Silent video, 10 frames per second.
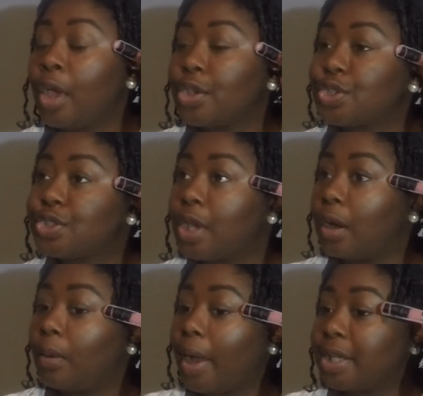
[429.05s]

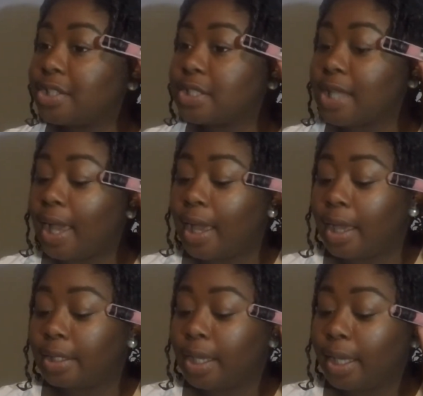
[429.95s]
So I just
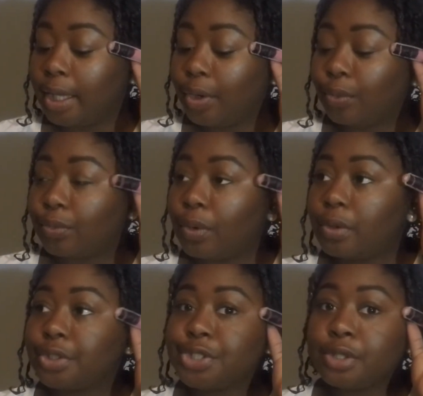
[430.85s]
add a
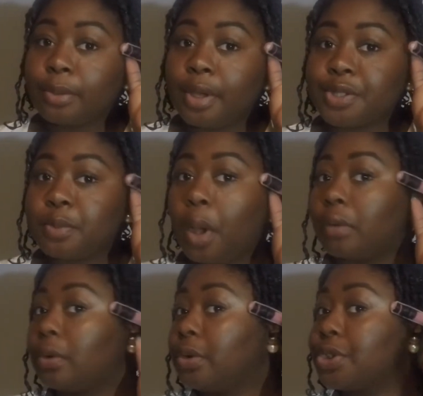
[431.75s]
roller to it, a small
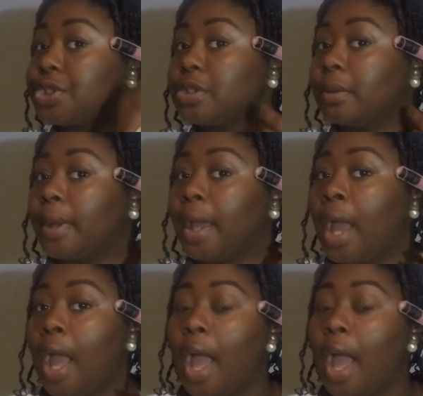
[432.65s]
roller to it,